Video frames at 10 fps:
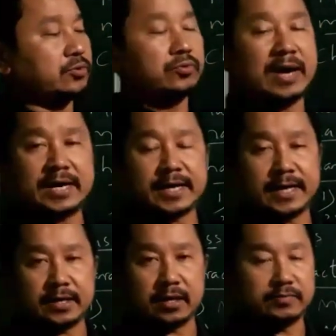one
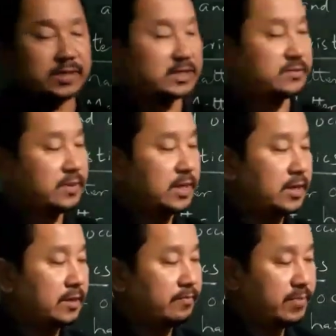end of this
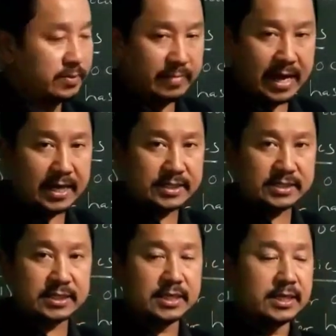beam
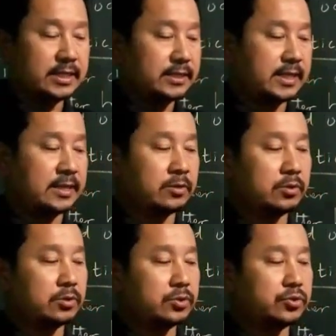balance. Then
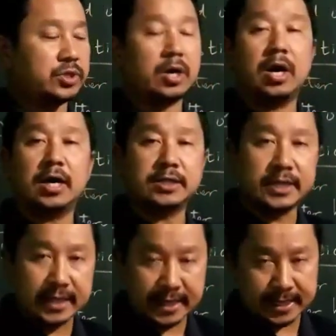to the
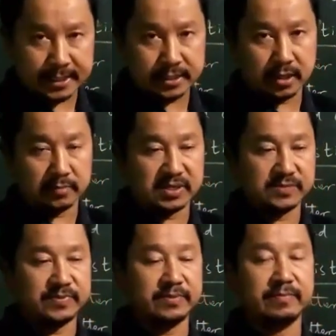other end of this
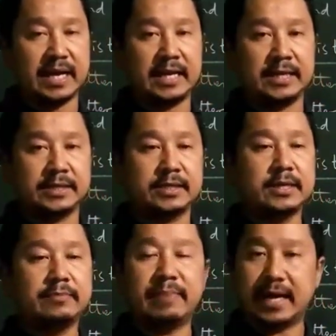beam
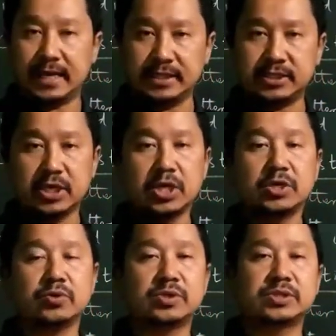balance,
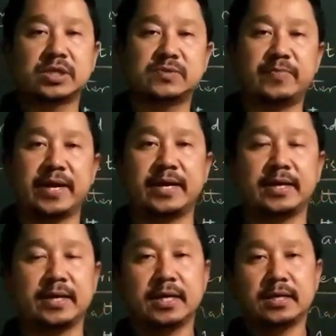you suspend
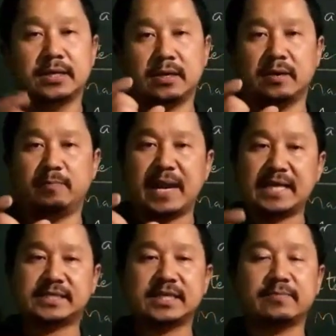a
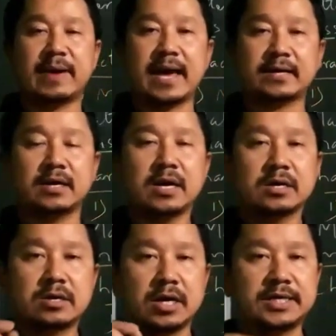plastic bag
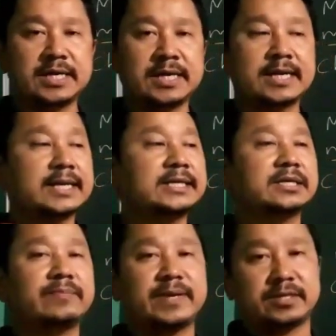containing a
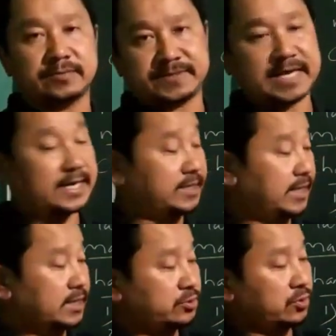little bit of sand
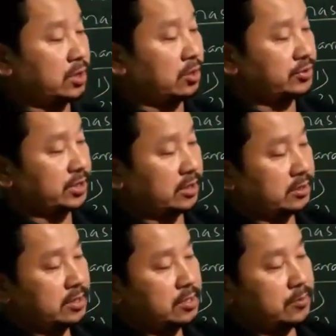as from outer.
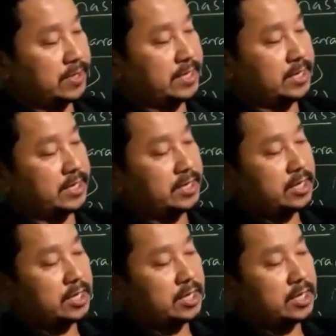Okay, here